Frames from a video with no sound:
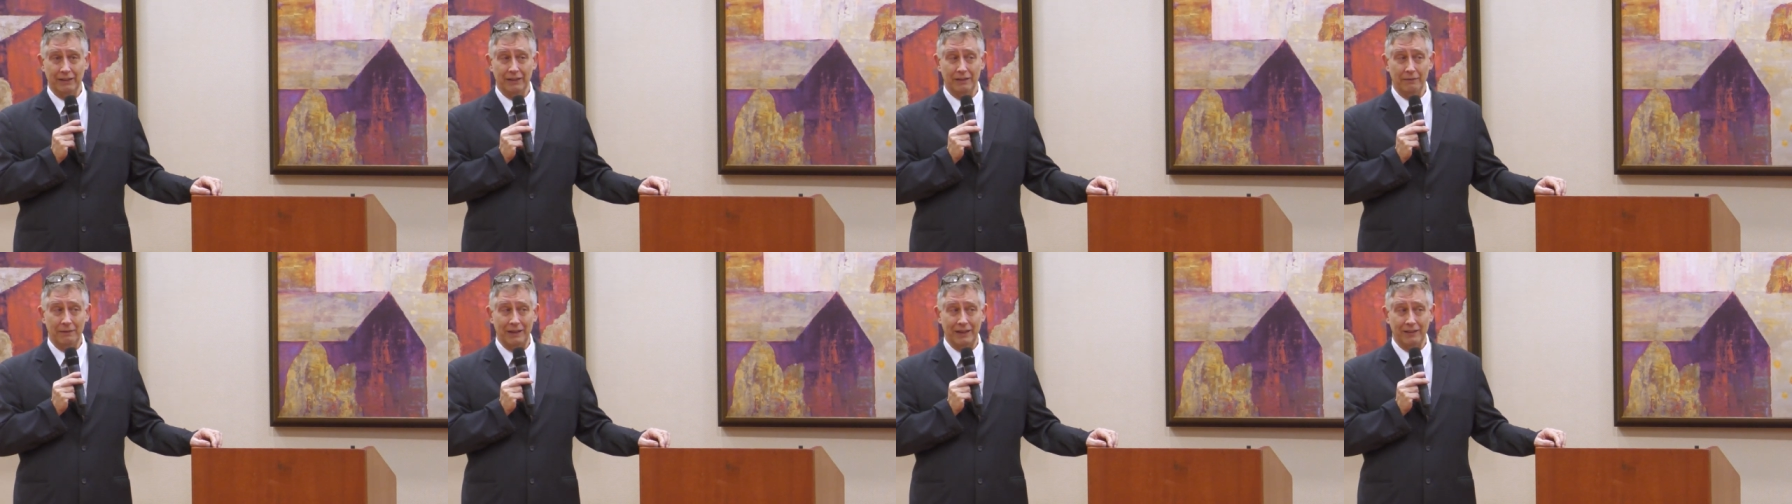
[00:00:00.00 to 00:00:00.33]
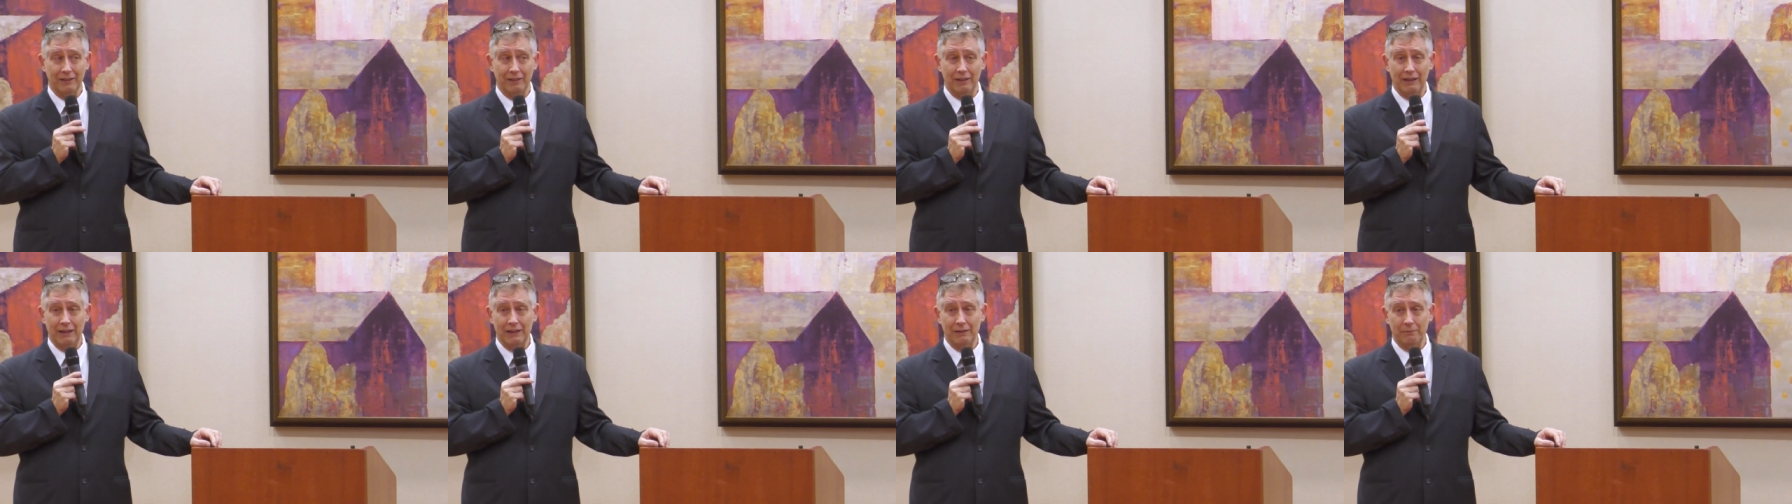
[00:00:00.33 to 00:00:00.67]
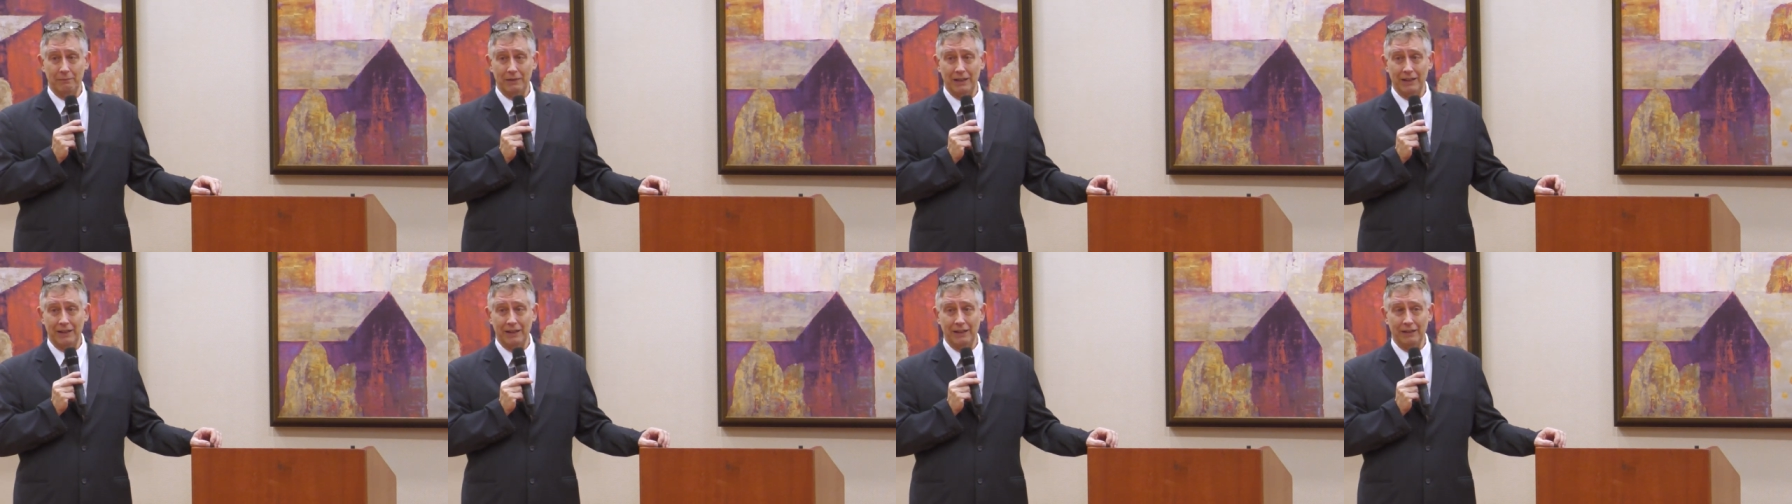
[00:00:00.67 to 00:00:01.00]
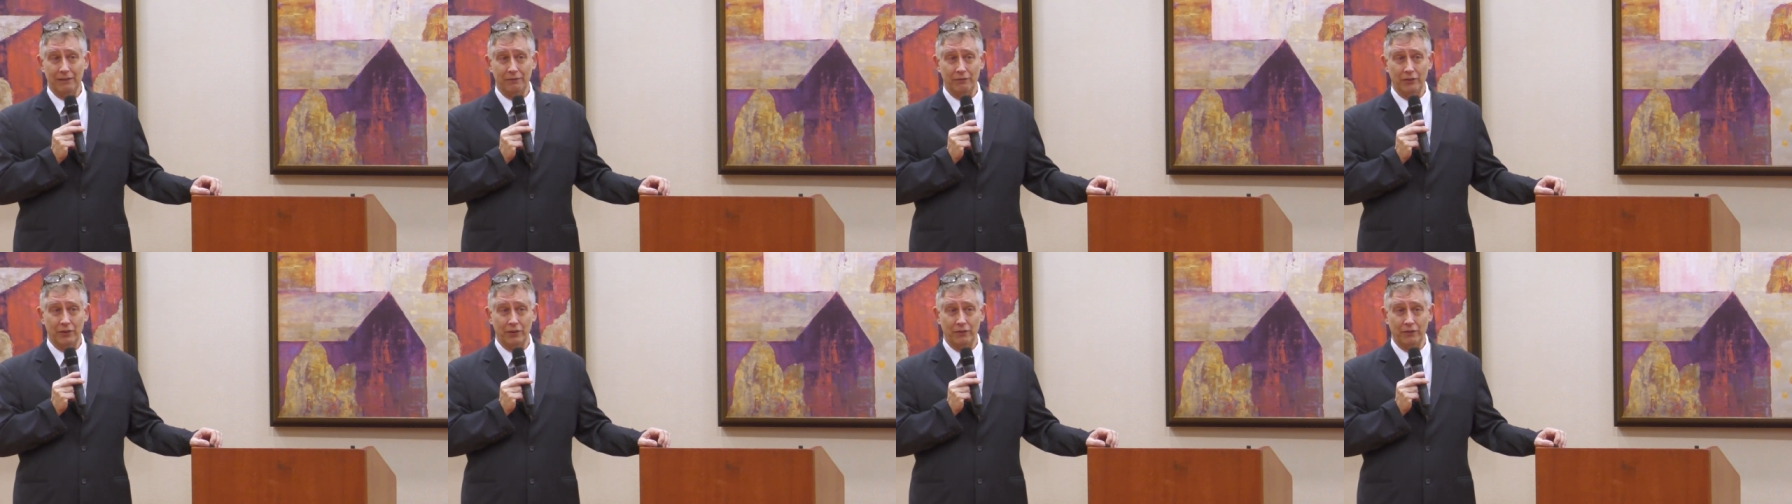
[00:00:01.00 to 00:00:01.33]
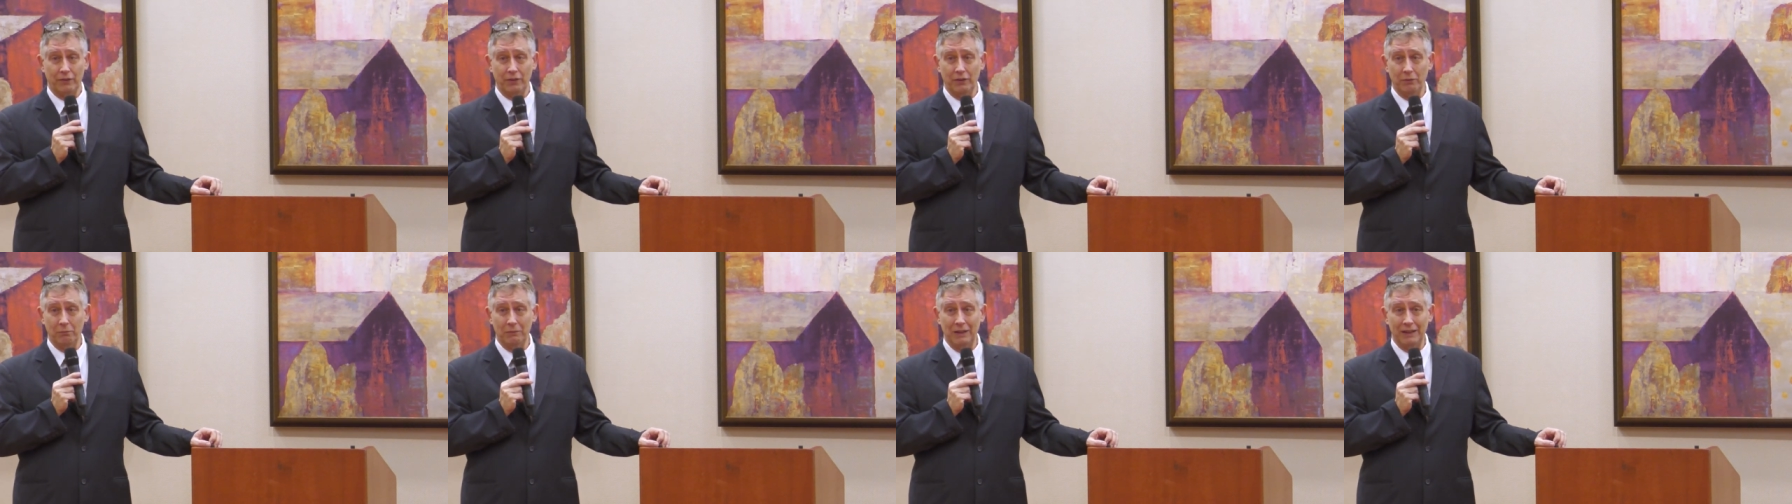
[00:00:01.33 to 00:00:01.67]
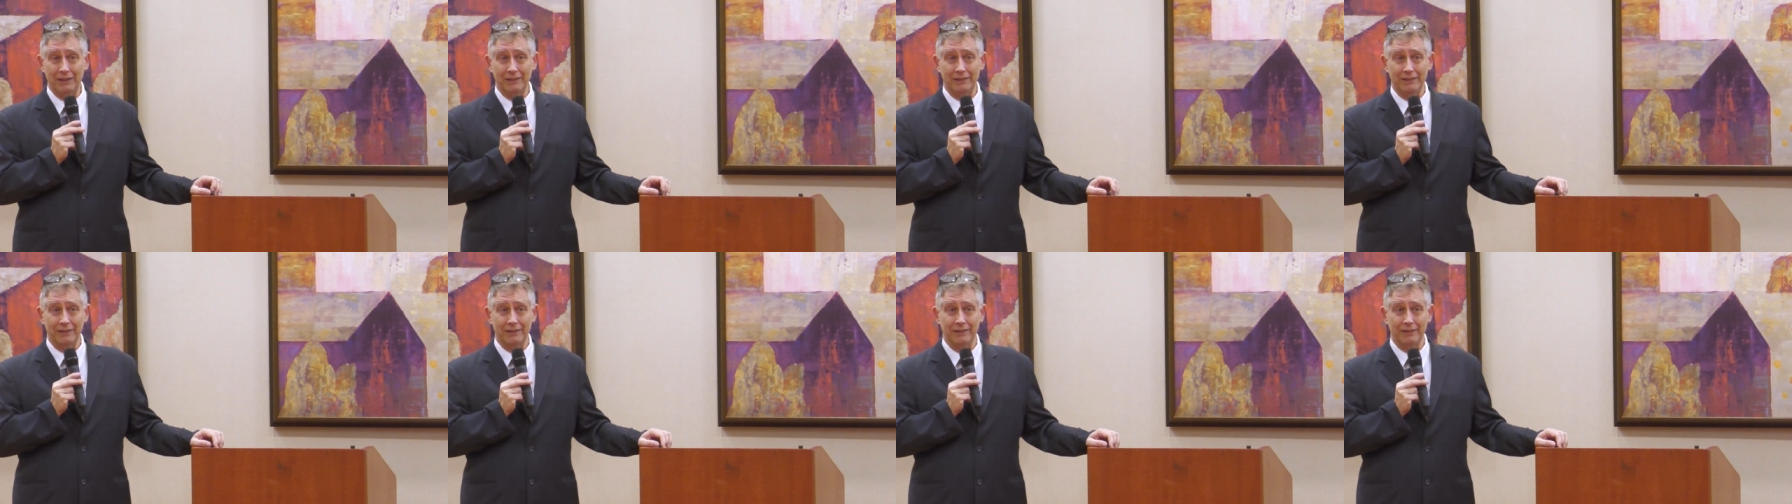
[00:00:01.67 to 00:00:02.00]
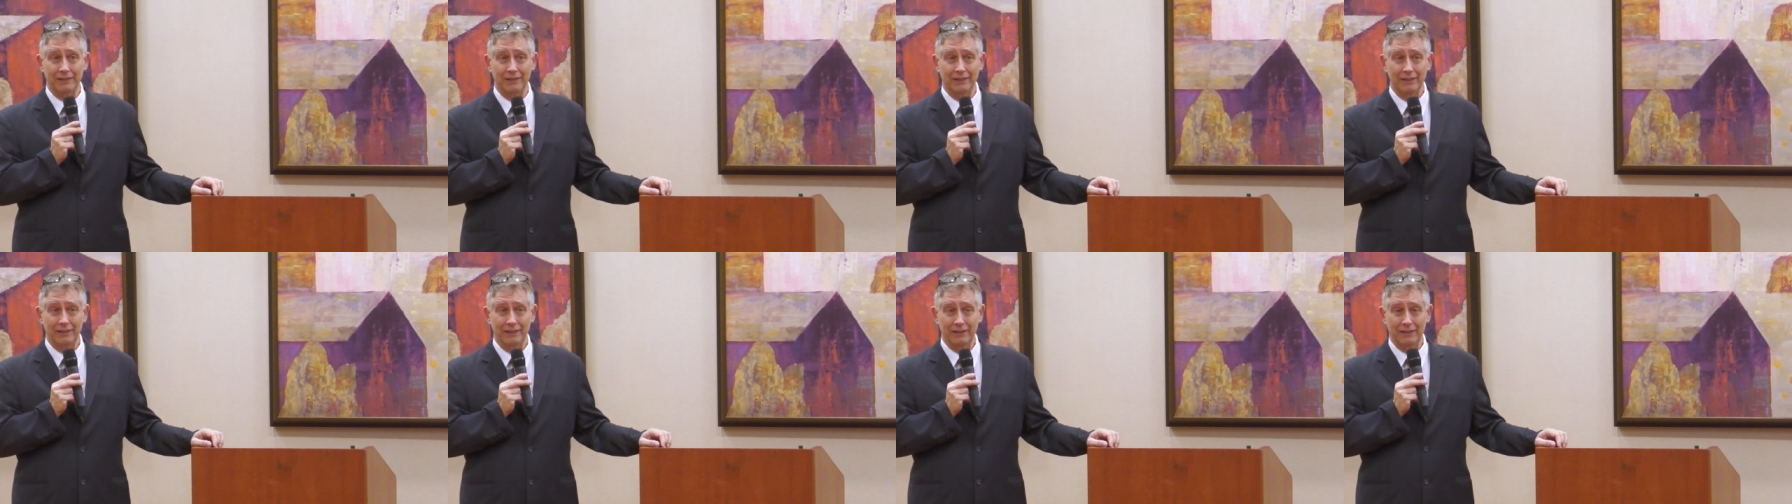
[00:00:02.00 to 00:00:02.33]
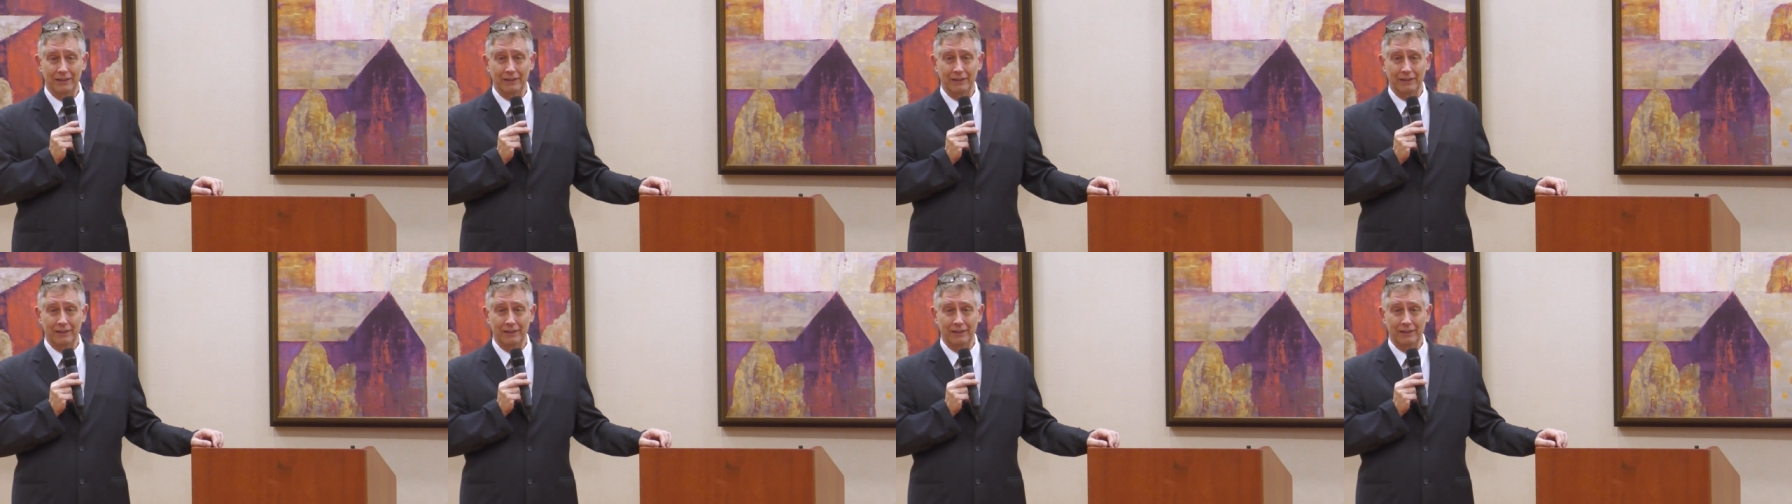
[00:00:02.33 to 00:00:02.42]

They make a lot of money the first few months